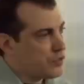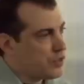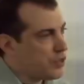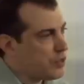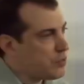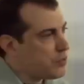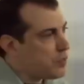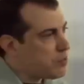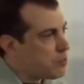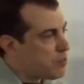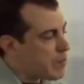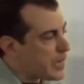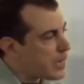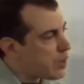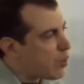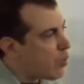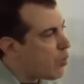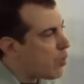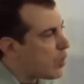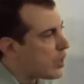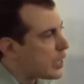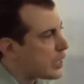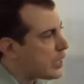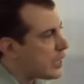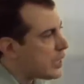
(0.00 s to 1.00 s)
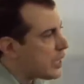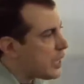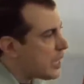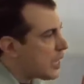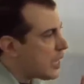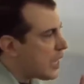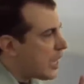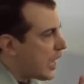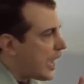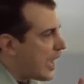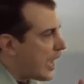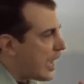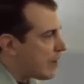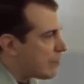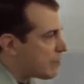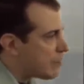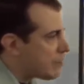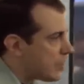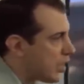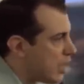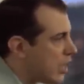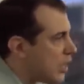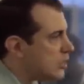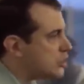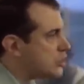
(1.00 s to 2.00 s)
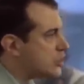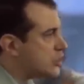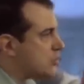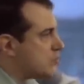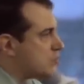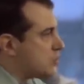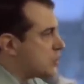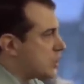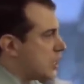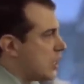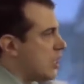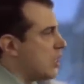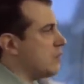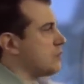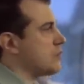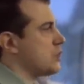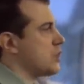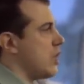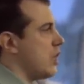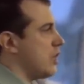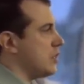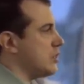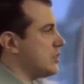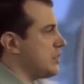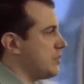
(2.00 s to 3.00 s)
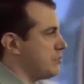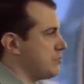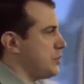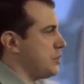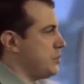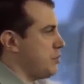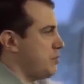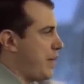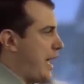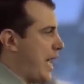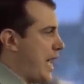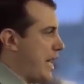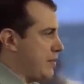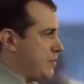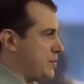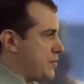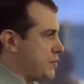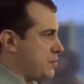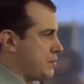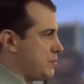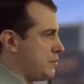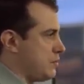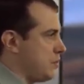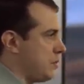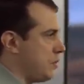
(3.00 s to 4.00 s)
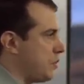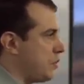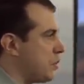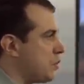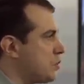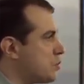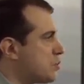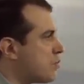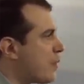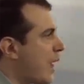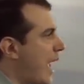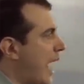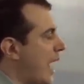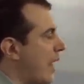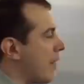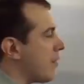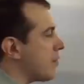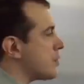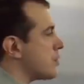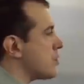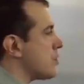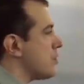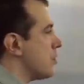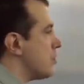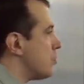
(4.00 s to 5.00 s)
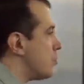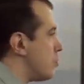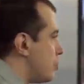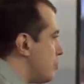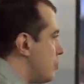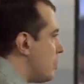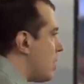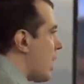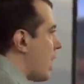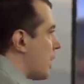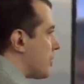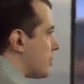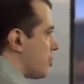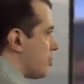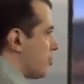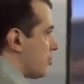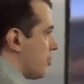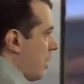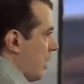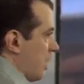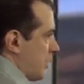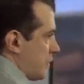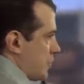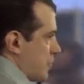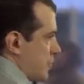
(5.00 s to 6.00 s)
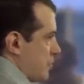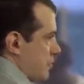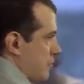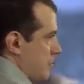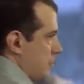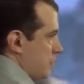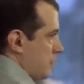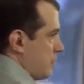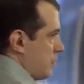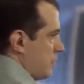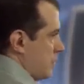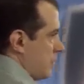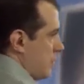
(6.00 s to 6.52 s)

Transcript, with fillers: Ethereum and Bitcoin have launched themselves on different paths. Those paths do not cross.